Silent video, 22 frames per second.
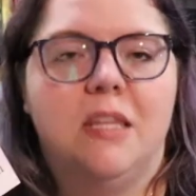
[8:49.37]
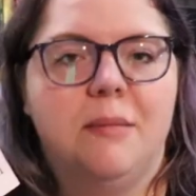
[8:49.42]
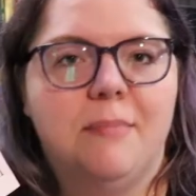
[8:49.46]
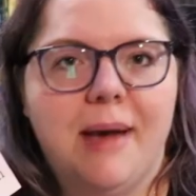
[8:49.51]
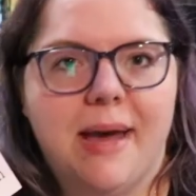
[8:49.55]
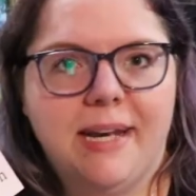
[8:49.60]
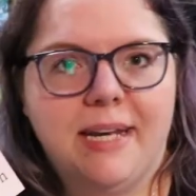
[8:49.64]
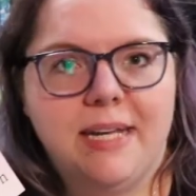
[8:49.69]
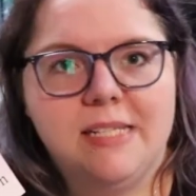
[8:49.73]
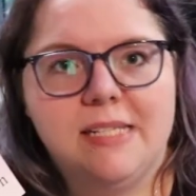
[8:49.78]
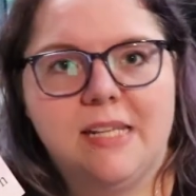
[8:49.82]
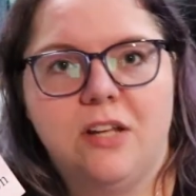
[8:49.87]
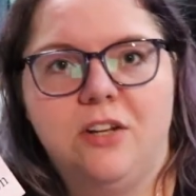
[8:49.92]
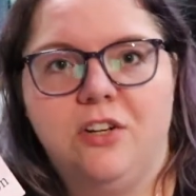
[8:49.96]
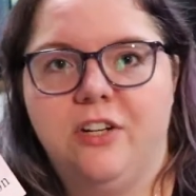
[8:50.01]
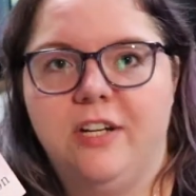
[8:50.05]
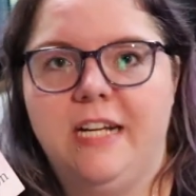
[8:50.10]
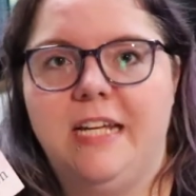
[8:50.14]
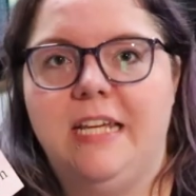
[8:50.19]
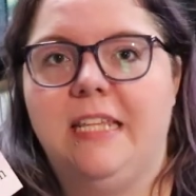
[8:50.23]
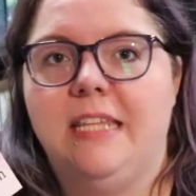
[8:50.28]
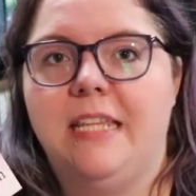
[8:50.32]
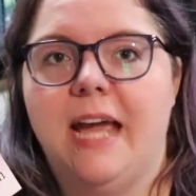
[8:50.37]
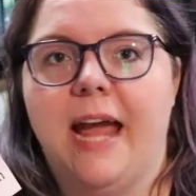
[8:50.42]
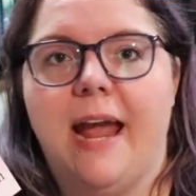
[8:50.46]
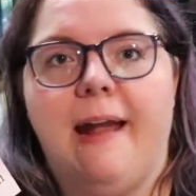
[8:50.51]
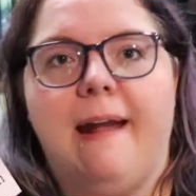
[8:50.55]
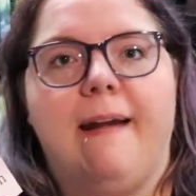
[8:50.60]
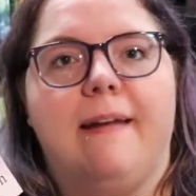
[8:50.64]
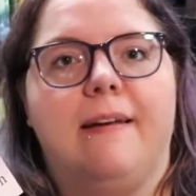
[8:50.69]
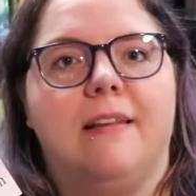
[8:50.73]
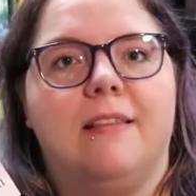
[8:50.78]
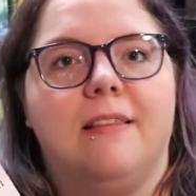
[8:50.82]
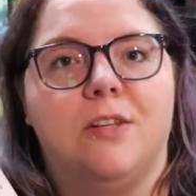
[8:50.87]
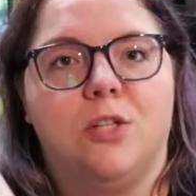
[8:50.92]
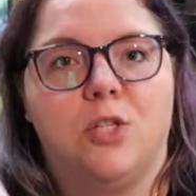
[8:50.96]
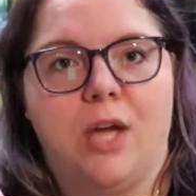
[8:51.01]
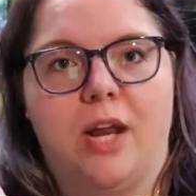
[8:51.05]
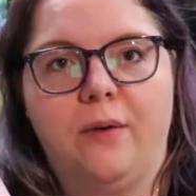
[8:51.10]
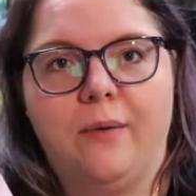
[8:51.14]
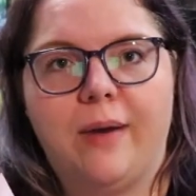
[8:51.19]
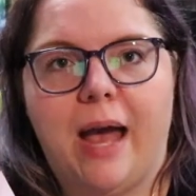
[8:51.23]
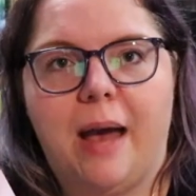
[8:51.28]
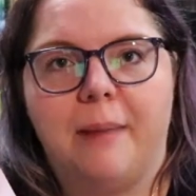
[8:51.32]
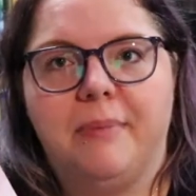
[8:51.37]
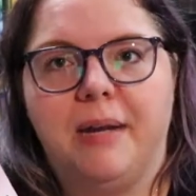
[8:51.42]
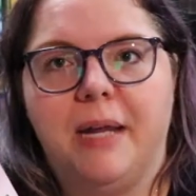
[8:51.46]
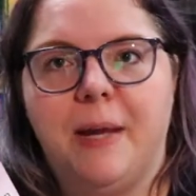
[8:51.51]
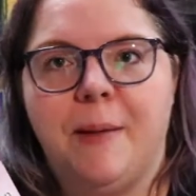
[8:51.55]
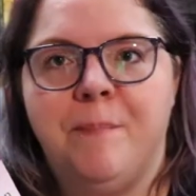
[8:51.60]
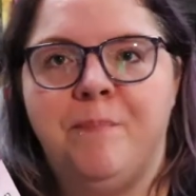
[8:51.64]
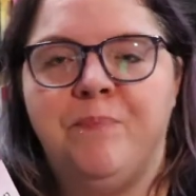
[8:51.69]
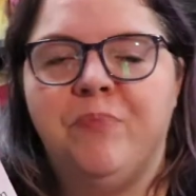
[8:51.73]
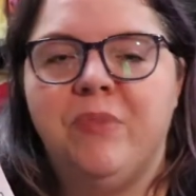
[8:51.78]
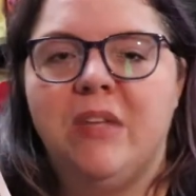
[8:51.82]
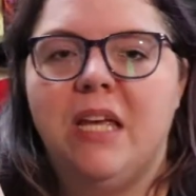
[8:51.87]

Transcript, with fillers: The Madness Underneath, and The Shadow Cabinet.